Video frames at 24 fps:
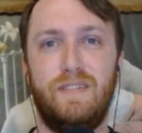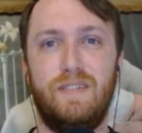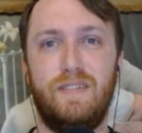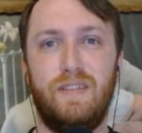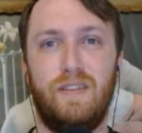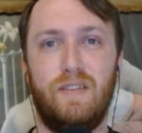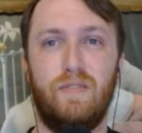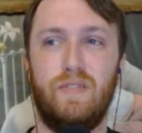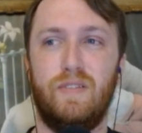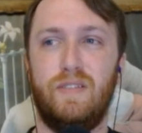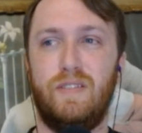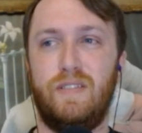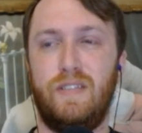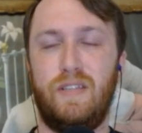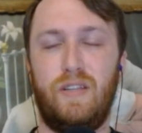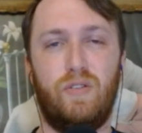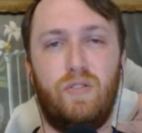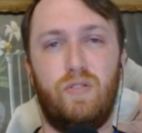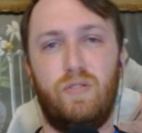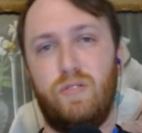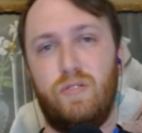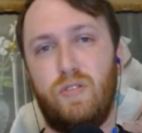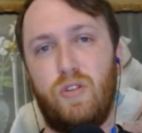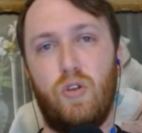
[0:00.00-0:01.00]
You know, to see
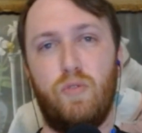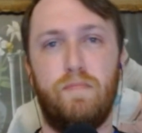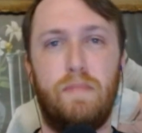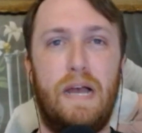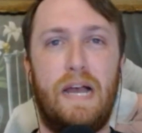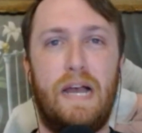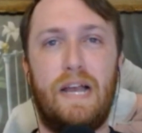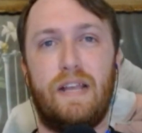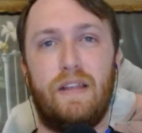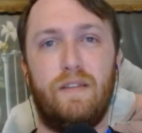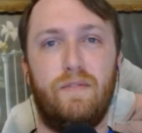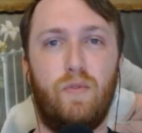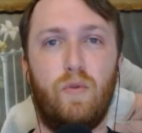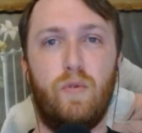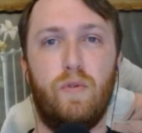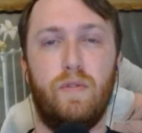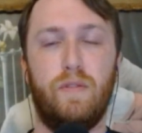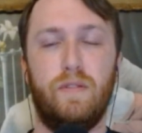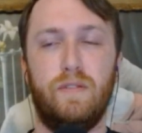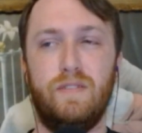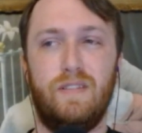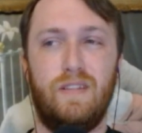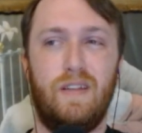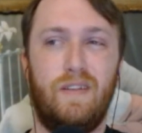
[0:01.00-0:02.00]
her go back and forth
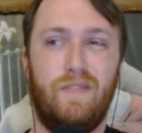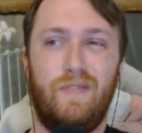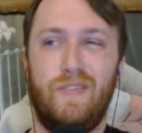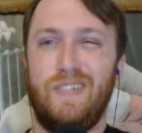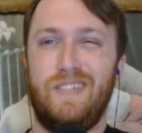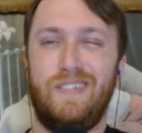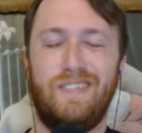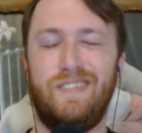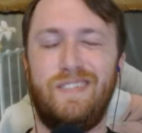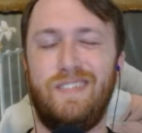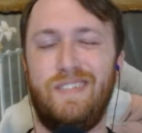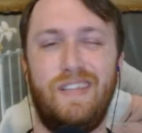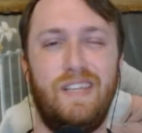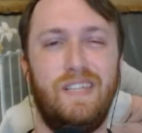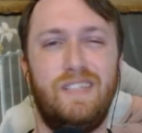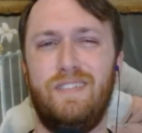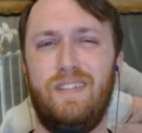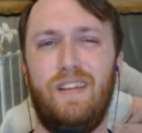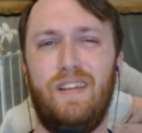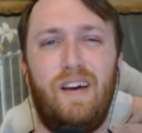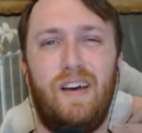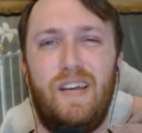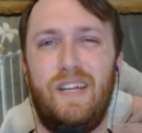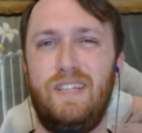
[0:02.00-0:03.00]
and stuff, it's just, it's
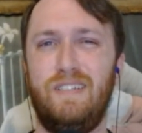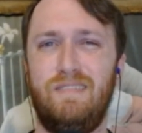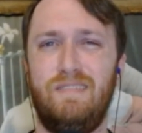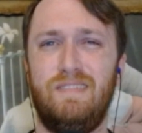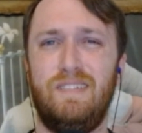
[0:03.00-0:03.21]
not.